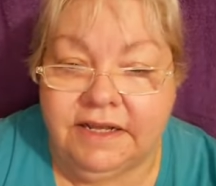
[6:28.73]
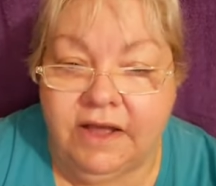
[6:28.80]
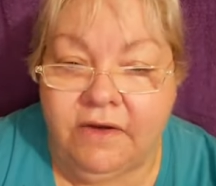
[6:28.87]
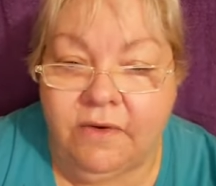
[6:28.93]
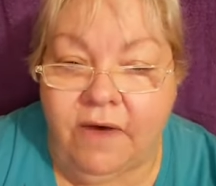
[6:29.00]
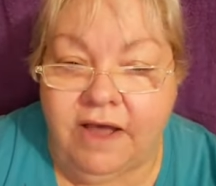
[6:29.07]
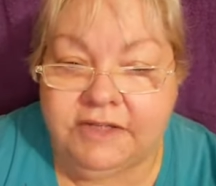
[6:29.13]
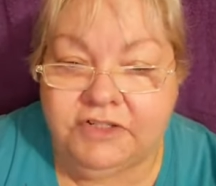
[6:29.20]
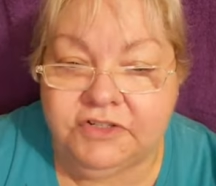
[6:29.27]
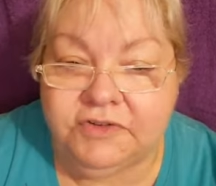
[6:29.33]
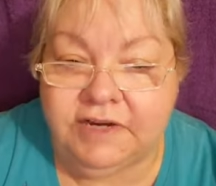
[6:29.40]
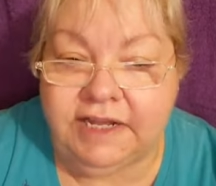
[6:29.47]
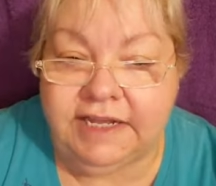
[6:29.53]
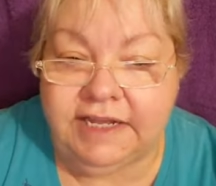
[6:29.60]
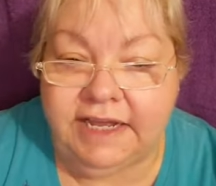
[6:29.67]
Oh,
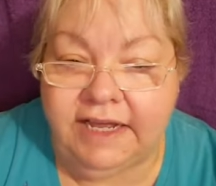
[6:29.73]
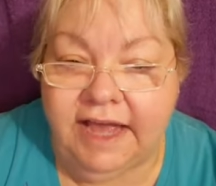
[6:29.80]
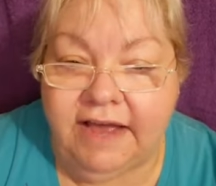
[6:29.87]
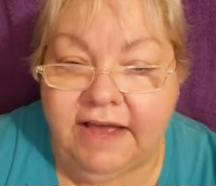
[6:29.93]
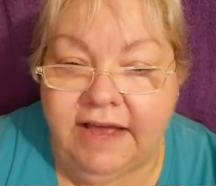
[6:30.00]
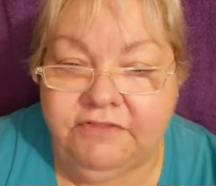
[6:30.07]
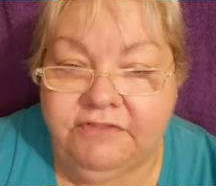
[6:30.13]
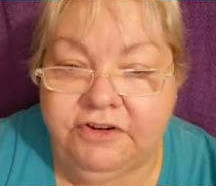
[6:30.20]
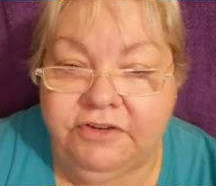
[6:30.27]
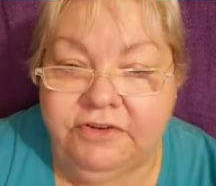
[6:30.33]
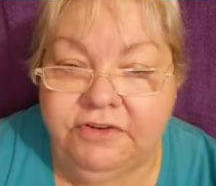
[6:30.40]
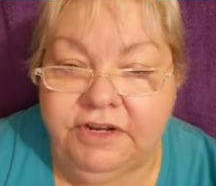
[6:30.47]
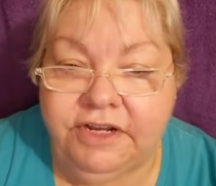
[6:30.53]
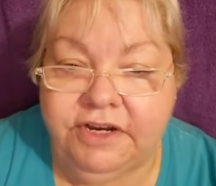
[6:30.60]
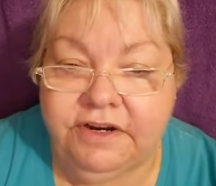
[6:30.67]
Australia, afternoon
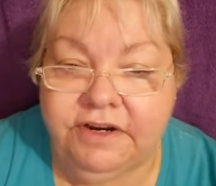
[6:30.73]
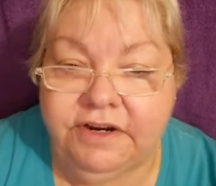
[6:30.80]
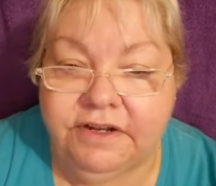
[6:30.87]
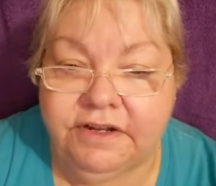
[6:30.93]
here.